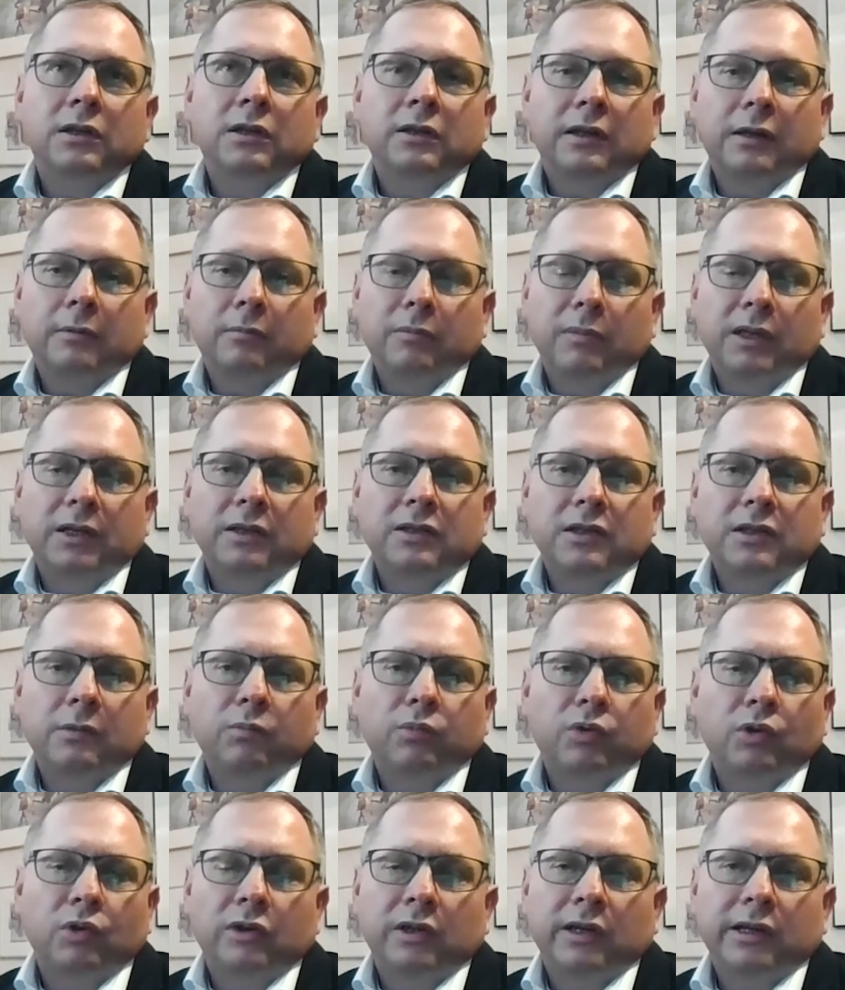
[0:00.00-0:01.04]
That means it
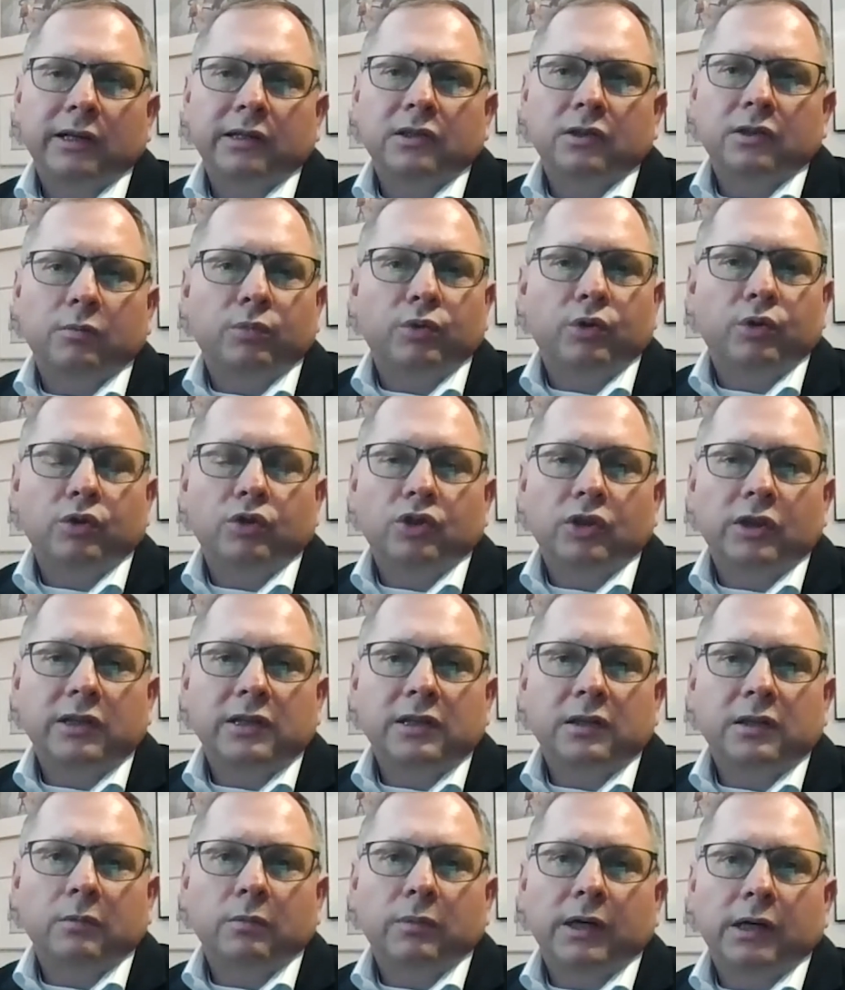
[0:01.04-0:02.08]
protects your
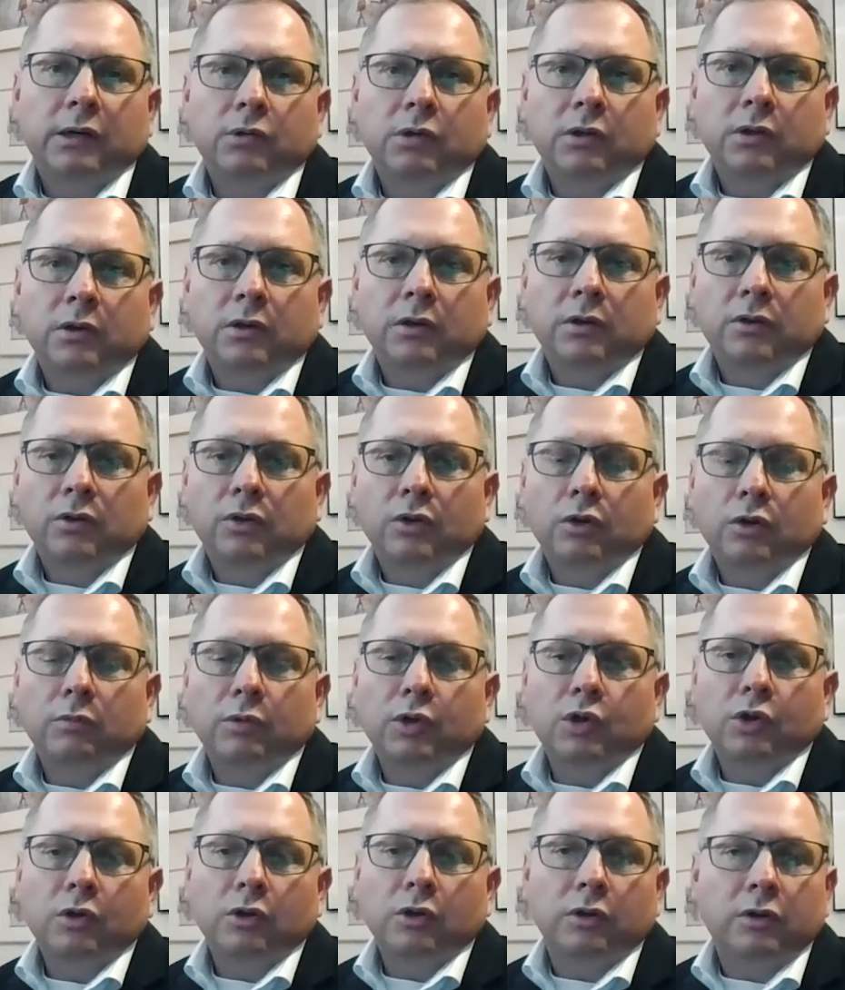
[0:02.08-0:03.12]
purchasing power, no
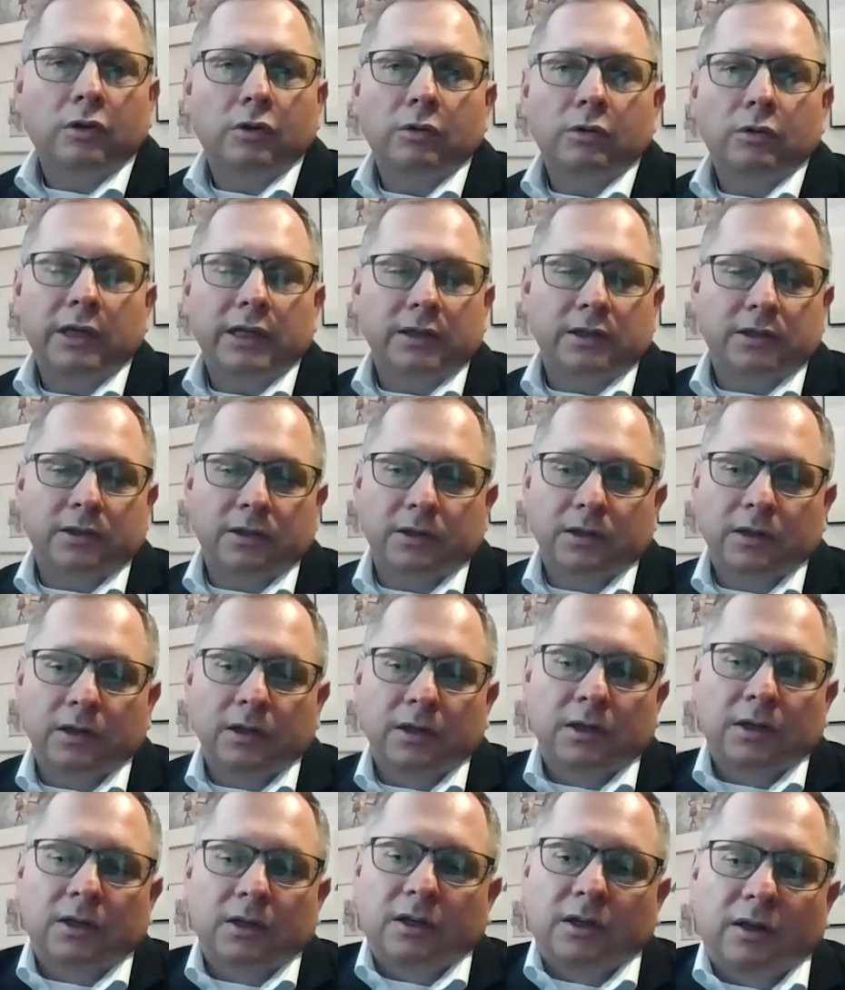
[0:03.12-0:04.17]
more, no less.
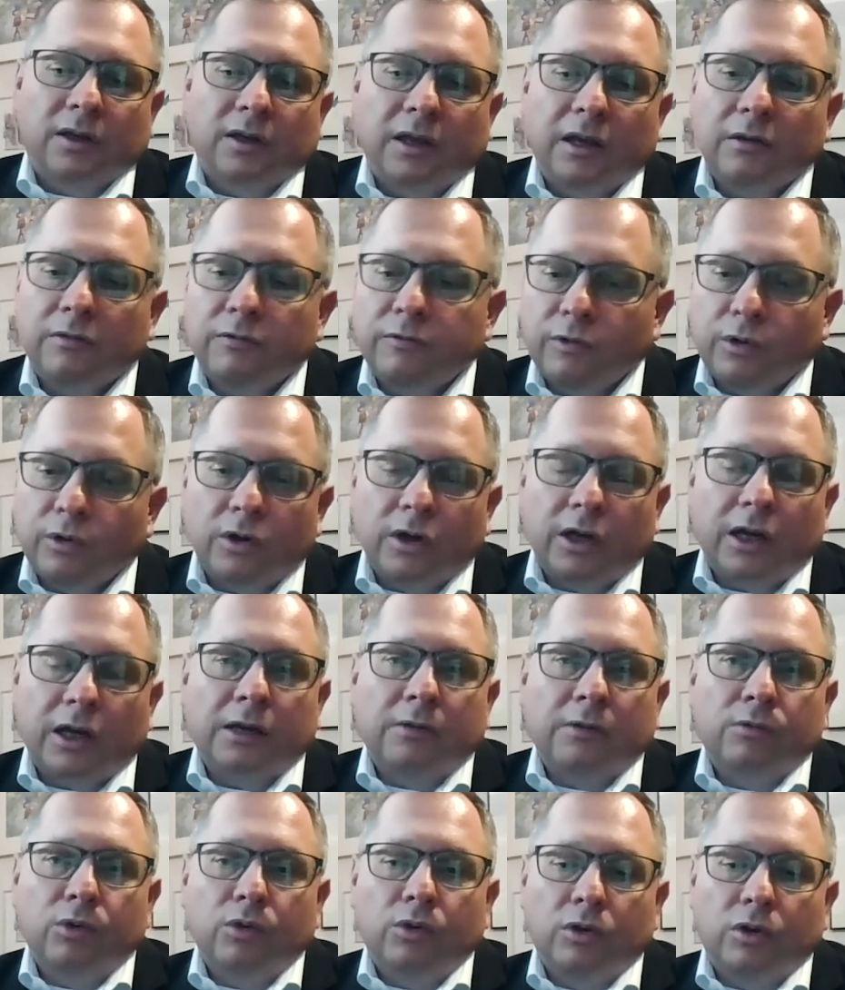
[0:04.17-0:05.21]
Therefore, I
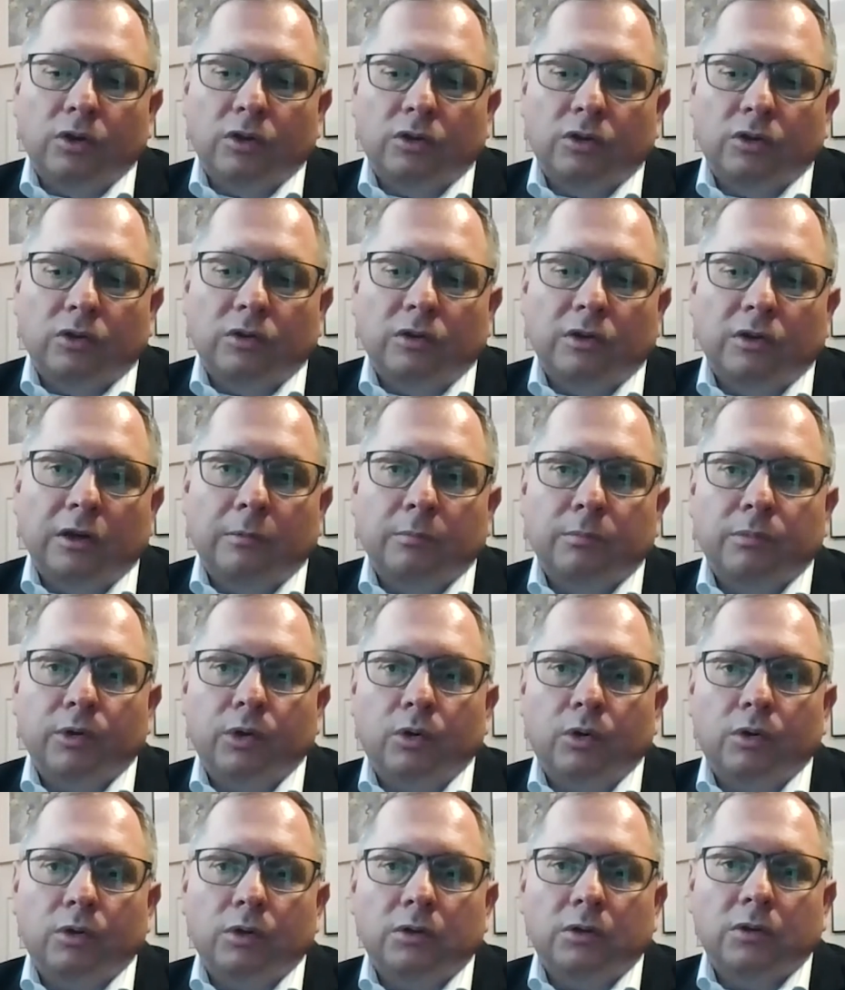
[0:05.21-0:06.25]
would not dump
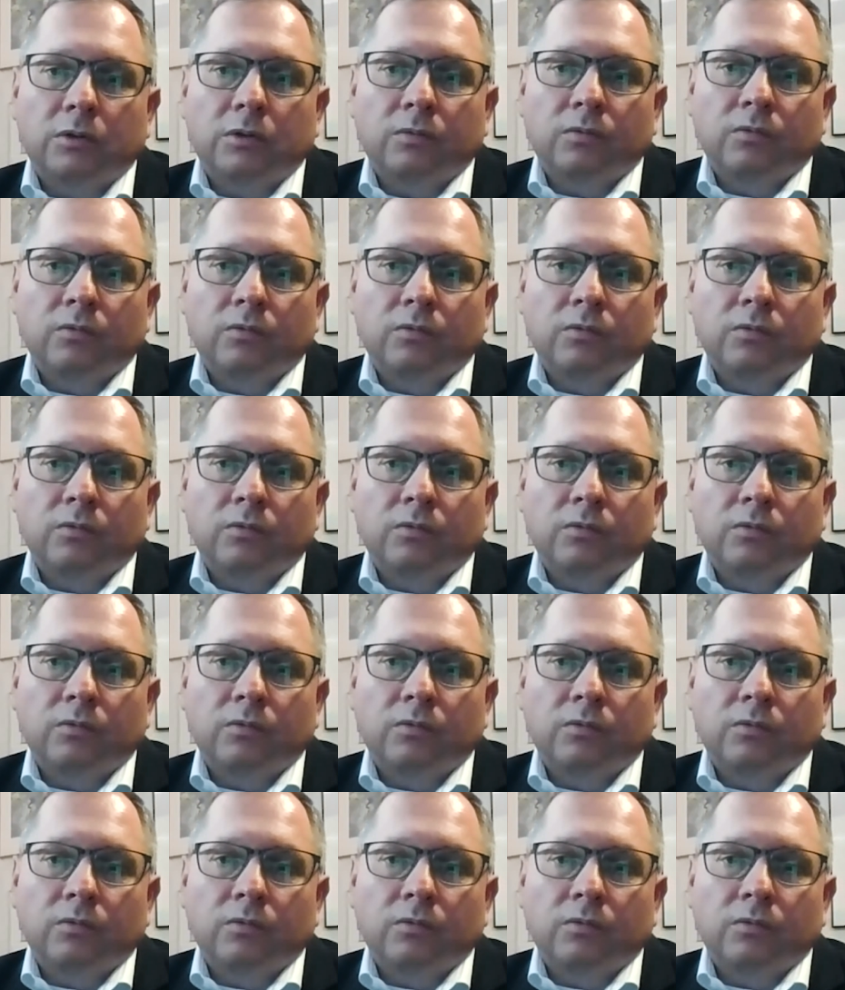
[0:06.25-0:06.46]
gold.